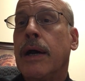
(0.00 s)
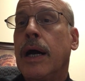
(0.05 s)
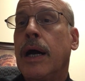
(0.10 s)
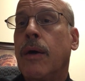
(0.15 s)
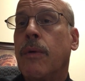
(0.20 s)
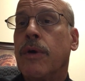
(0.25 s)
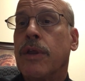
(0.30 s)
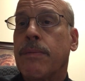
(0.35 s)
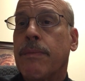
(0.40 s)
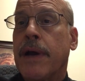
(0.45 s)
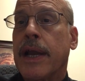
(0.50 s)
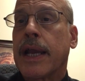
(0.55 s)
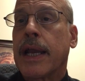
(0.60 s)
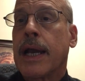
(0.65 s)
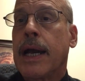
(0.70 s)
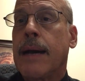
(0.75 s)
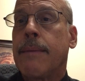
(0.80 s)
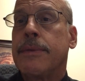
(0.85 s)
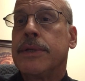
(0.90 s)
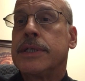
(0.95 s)
with my
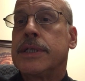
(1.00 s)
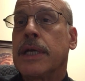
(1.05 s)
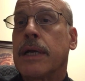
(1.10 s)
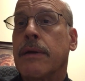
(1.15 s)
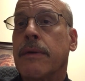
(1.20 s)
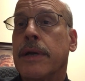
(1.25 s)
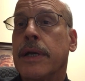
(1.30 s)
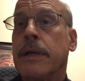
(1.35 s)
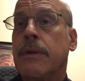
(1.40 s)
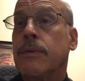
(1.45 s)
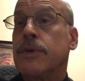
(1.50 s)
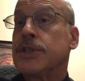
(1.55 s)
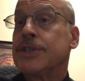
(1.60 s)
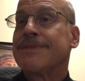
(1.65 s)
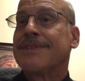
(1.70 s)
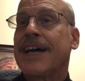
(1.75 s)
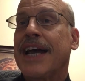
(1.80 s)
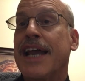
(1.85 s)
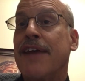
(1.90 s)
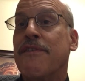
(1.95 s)
commentary, which
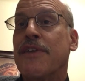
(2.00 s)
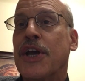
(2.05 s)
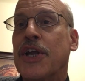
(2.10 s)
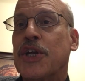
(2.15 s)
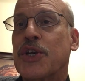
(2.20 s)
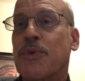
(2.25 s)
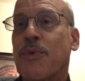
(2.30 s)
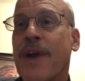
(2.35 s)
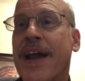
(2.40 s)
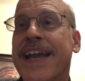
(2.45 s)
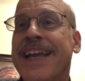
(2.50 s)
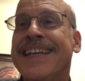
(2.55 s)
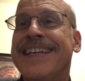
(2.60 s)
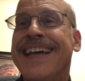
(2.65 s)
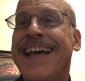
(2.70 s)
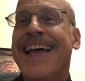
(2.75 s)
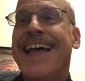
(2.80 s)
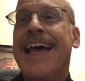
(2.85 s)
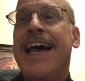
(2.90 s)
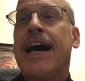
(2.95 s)
I have yet to write,
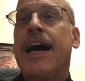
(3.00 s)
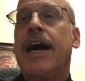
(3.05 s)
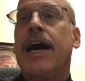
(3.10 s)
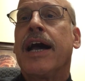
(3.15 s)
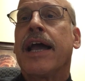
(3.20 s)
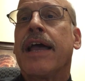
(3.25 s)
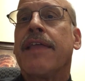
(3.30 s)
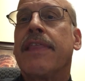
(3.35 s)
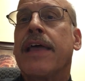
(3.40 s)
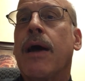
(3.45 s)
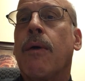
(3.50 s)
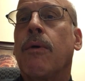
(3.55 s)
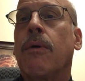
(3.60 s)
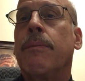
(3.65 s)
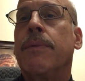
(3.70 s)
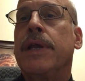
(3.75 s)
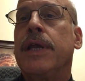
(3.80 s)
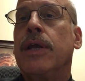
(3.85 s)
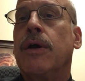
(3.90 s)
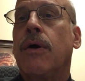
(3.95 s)
and that will
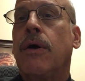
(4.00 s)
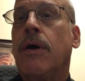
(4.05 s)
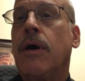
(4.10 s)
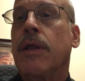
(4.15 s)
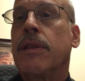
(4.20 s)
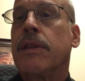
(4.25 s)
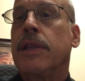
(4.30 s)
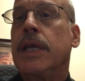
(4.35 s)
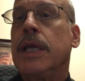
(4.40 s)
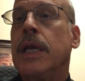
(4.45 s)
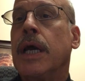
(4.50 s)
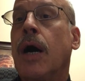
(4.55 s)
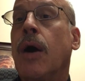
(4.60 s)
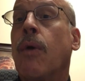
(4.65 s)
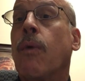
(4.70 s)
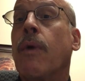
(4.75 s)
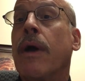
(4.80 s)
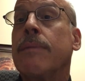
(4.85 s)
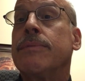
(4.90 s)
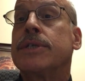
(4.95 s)
be on the
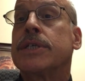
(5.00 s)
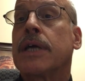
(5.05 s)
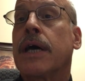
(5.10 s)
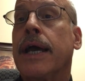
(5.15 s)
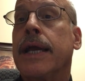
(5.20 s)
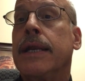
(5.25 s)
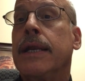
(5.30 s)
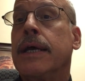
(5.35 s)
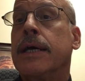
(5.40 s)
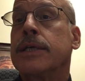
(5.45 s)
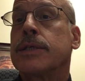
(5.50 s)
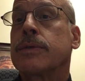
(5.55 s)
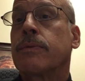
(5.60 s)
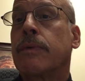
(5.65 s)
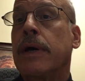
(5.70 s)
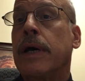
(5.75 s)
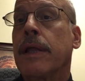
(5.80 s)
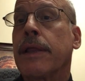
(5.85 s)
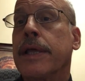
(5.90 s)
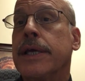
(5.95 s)
website as
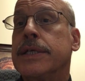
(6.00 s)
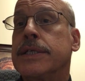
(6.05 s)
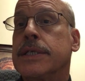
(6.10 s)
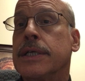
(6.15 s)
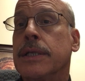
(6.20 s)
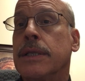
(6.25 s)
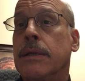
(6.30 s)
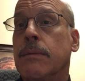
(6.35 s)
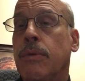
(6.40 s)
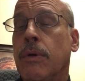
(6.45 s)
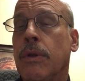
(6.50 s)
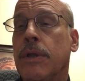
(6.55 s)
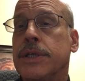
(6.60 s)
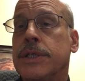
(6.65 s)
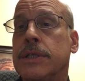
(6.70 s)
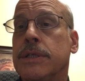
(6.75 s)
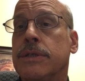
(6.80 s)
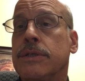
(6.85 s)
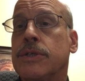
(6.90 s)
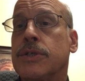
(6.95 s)
well as in the
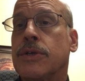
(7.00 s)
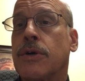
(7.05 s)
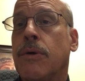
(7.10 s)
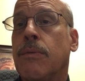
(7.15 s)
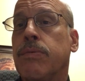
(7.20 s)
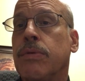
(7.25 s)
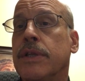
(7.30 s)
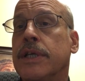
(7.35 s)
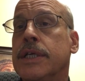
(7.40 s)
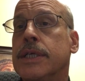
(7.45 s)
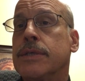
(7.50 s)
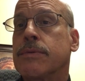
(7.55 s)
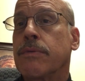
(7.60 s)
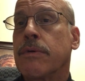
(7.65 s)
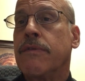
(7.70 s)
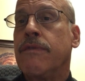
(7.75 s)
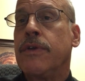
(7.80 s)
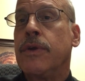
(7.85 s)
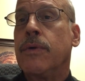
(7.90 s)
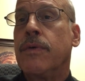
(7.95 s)
bulletin. So please
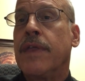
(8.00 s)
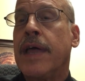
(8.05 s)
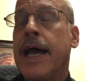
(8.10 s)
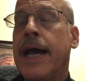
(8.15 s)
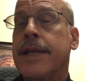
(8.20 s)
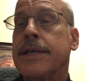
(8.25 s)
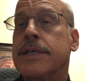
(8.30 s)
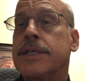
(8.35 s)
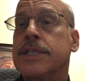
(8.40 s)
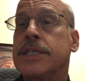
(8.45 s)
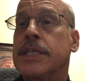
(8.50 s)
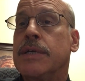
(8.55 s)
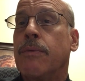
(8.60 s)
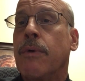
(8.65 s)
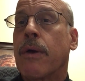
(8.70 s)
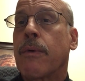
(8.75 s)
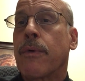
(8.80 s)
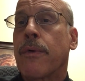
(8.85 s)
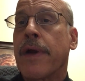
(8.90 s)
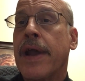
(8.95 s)
review that to see
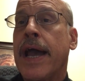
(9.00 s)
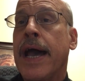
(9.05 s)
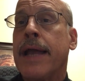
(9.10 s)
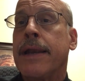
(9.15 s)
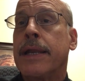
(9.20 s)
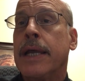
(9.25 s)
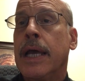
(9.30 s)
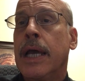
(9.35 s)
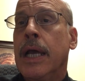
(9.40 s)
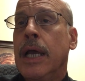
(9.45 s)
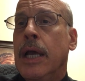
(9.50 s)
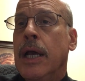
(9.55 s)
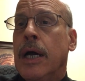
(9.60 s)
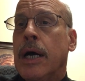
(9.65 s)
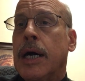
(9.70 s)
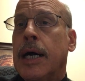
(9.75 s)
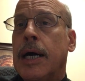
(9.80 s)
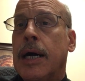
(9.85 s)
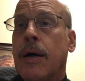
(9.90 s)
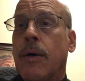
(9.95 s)
where we're at.
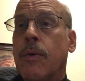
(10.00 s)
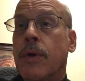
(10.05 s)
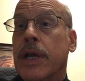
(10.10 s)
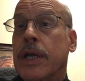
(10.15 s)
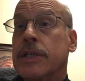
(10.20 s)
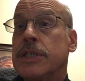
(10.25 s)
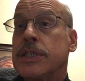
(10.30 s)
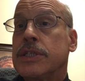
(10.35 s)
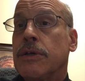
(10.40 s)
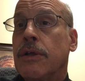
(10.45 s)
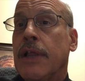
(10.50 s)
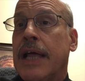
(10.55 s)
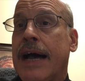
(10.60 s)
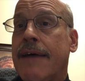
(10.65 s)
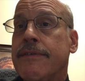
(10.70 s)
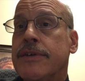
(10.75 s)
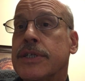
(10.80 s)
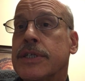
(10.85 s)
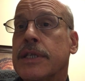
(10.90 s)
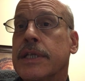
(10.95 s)
We could still
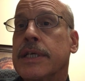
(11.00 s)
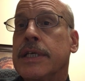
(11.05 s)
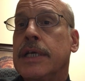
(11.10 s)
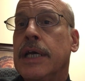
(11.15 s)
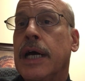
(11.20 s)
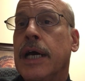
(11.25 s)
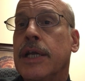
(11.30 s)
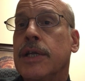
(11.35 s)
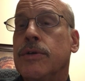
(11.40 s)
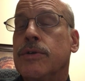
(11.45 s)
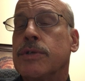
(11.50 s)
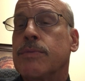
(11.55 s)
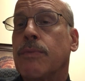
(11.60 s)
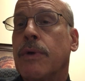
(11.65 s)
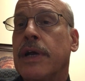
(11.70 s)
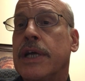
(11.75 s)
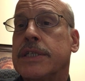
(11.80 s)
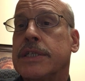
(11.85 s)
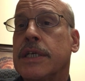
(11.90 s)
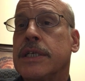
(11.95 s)
obviously use,
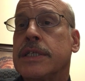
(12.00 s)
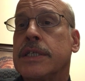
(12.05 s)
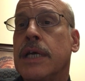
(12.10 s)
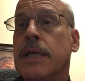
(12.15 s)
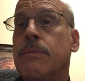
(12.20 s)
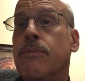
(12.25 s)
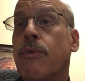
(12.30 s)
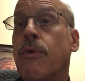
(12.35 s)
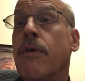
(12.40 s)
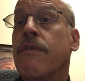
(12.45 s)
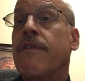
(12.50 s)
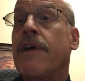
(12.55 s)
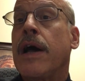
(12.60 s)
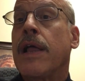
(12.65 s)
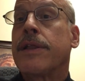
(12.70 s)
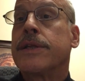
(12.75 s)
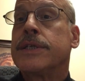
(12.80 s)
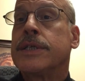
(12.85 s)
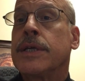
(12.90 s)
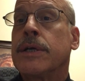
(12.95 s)
as I said, more
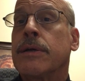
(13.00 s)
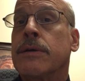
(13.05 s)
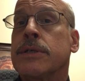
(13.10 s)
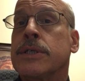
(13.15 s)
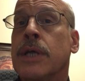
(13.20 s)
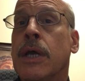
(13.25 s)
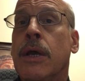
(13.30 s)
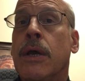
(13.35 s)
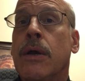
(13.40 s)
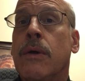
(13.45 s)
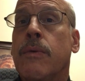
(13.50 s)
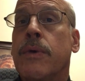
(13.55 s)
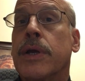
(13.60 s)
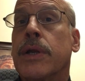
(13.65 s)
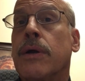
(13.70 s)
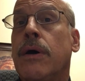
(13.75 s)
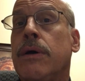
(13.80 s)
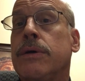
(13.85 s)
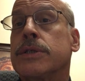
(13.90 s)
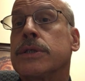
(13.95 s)
volunteers. We
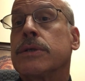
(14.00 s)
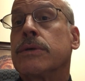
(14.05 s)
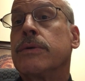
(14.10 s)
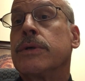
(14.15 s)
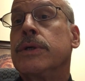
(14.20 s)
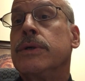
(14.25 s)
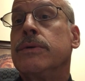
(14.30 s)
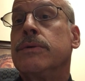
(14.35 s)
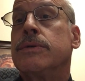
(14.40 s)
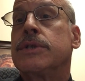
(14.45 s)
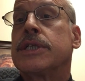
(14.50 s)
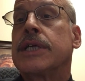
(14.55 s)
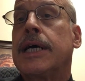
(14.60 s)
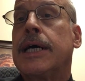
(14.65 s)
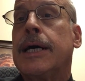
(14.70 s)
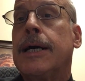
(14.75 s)
could also use